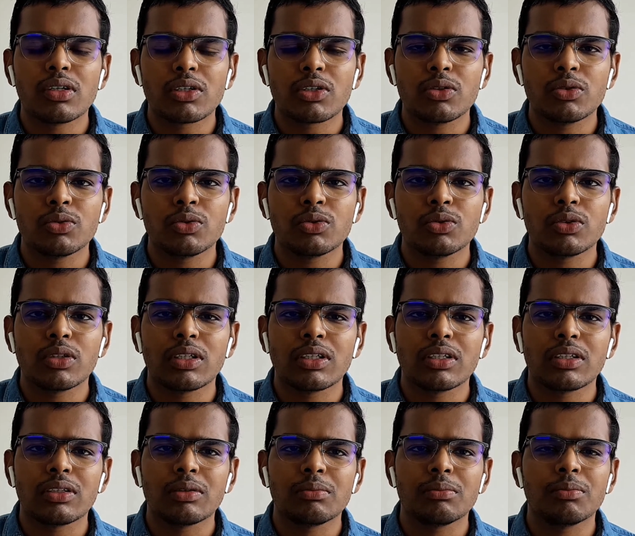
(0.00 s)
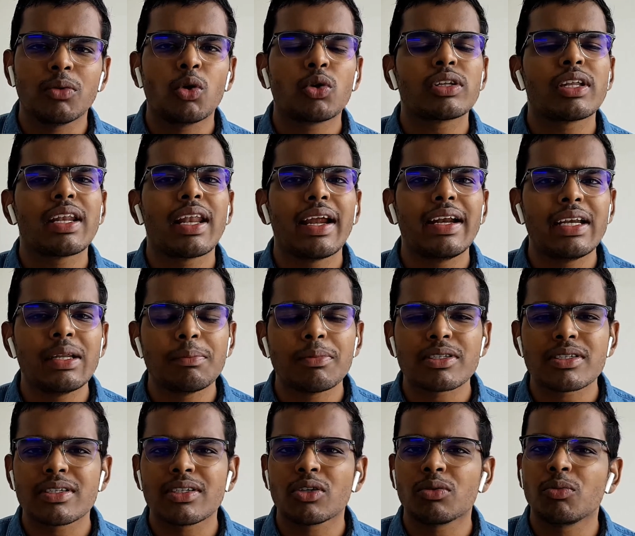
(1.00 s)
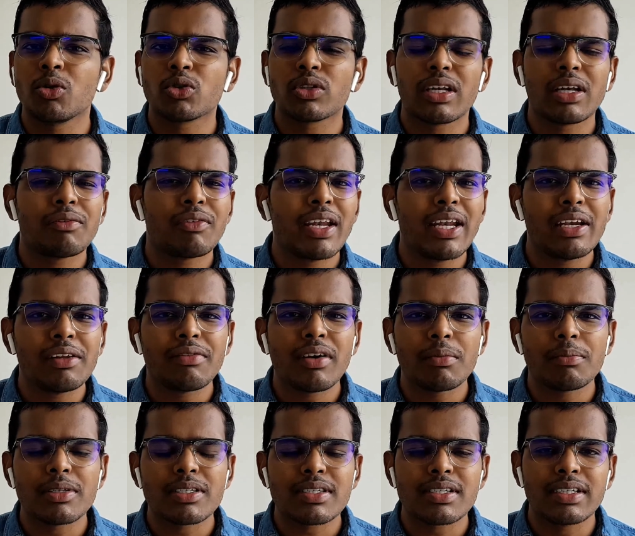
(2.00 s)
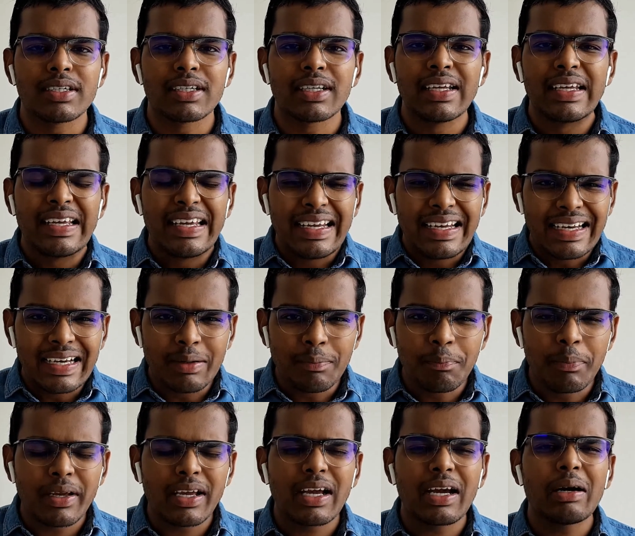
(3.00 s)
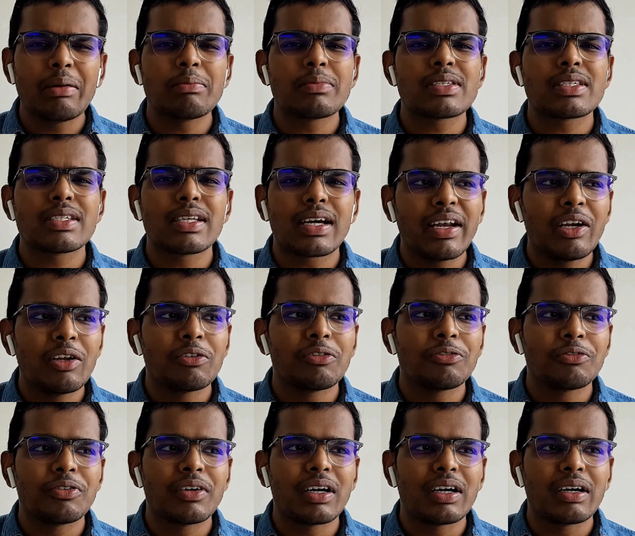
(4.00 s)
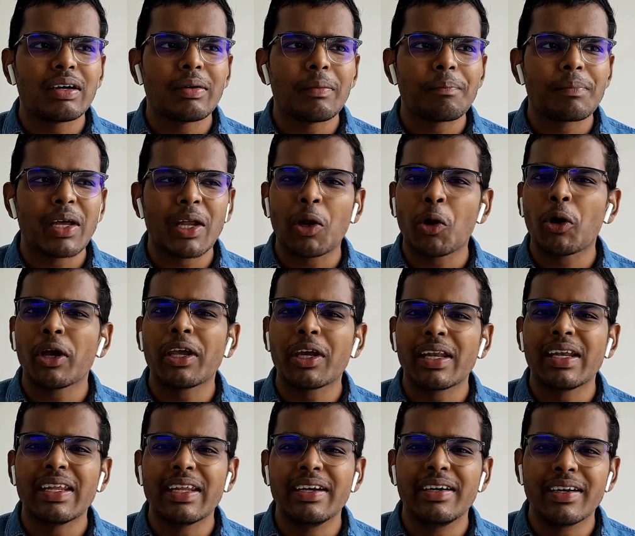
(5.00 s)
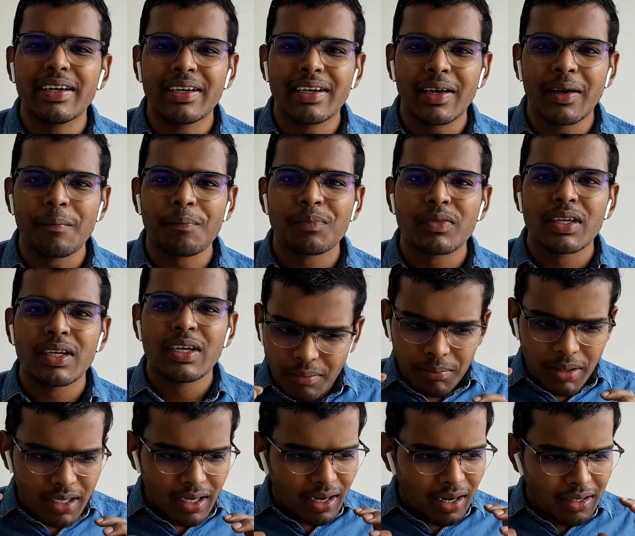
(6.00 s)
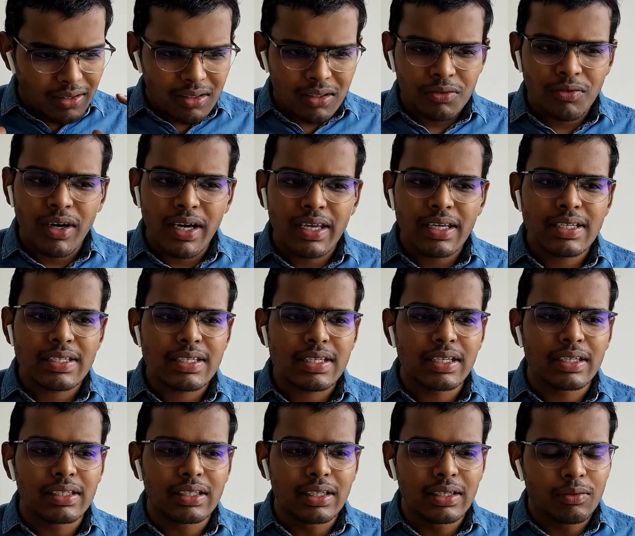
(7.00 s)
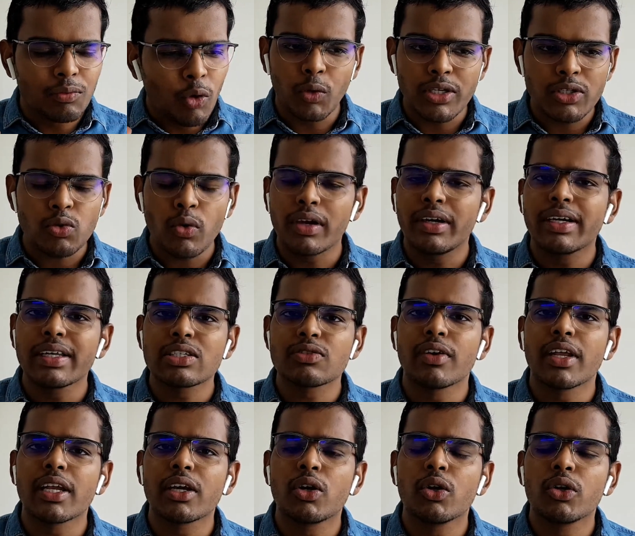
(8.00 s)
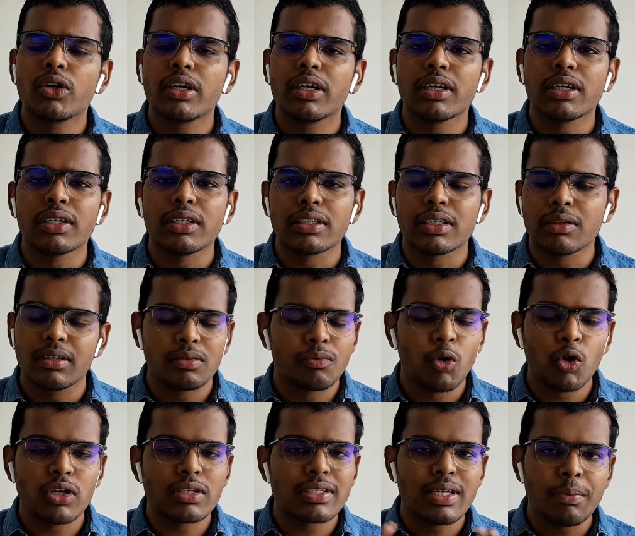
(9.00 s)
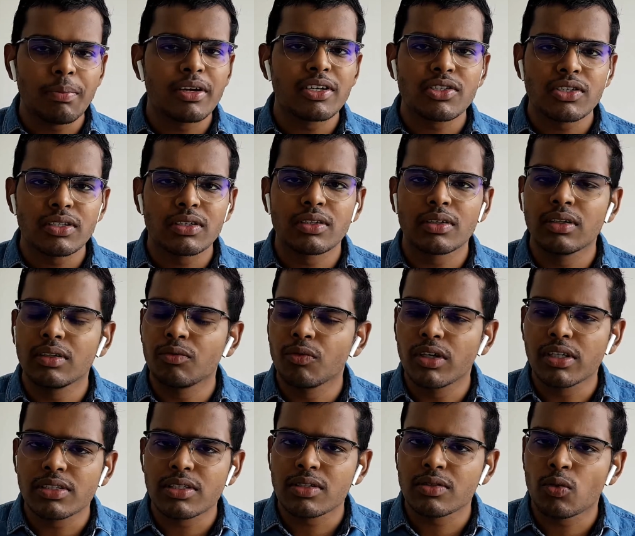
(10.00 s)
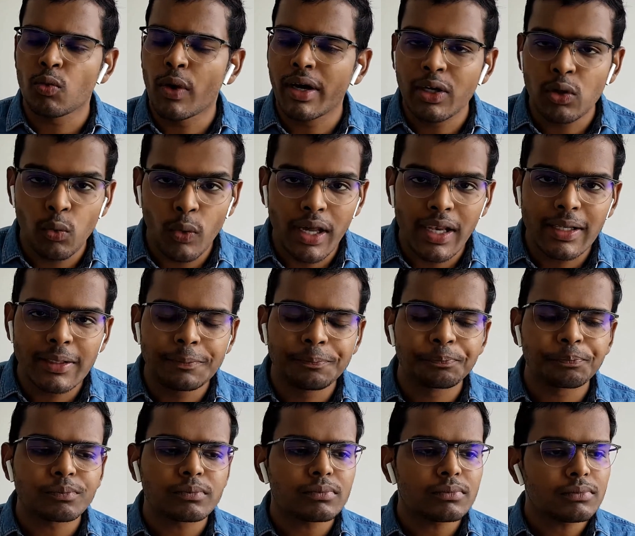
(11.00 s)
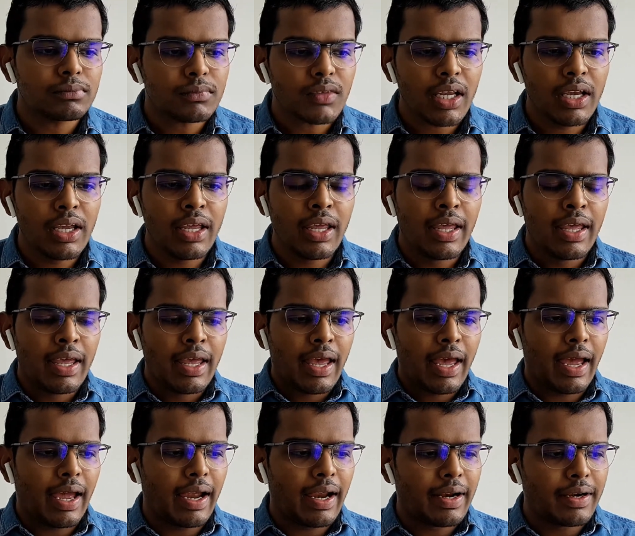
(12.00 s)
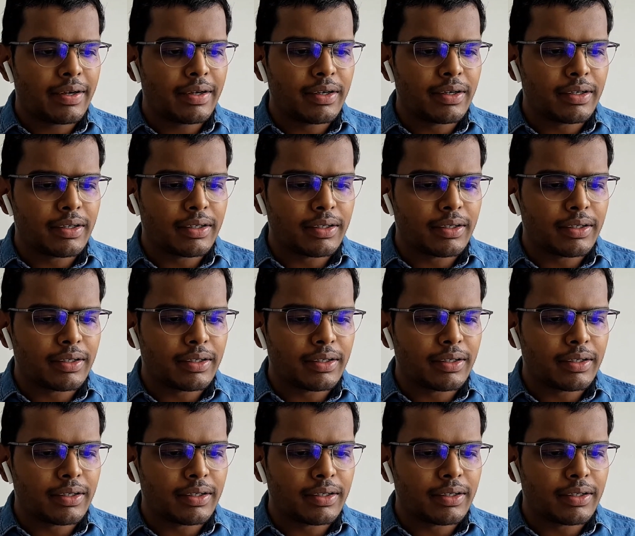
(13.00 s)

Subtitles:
to more than 90% or more than even 85%, it becomes kind of annoying and irritating. But otherwise, the voice quality is very good. The vocal separation works quite well, and